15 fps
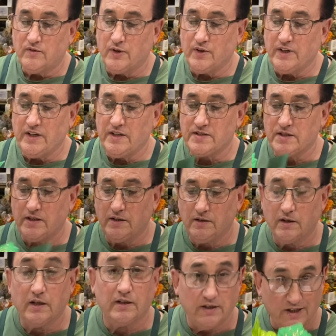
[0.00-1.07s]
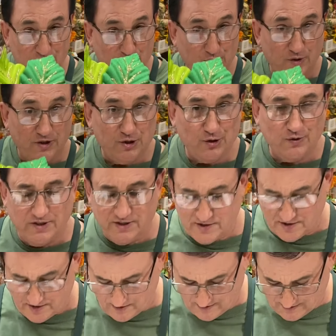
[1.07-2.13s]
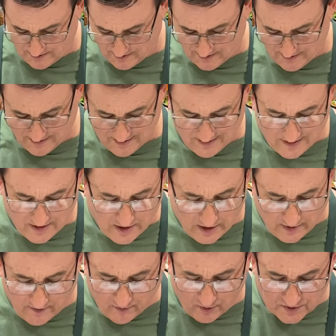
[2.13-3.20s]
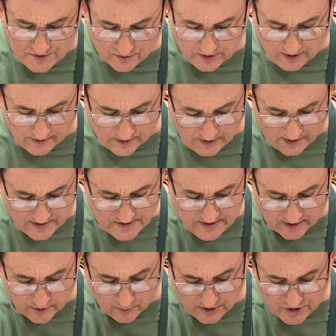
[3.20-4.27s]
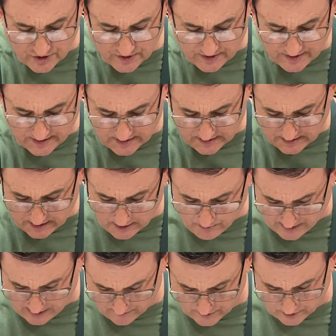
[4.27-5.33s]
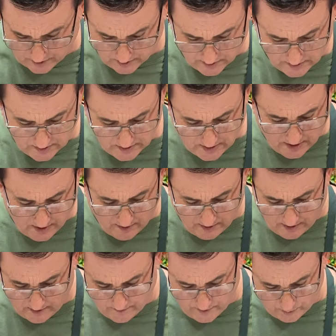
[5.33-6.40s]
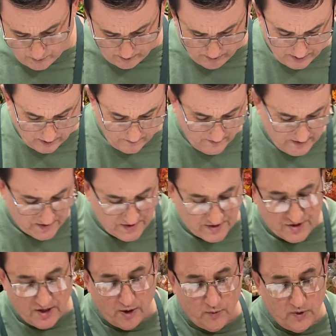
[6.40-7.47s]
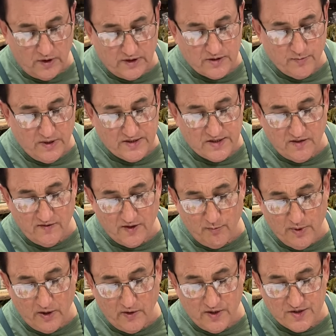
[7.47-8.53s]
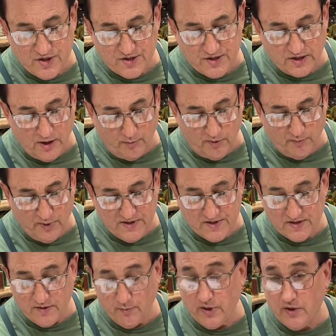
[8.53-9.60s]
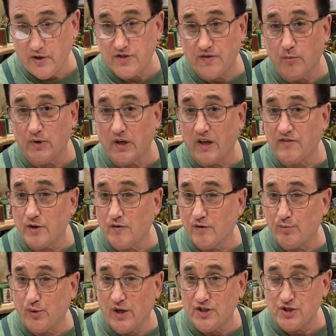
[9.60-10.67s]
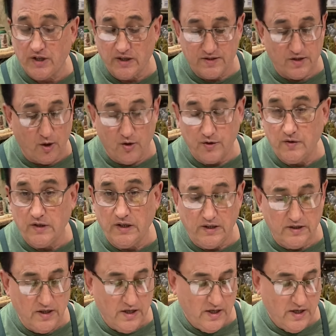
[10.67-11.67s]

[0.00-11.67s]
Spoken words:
very easy, and yes, you can do this. And they've also got a nice decoration that they can keep after. The ribbon on this is not real expensive. The berries, just a couple pieces of berries from your leftover projects, all you need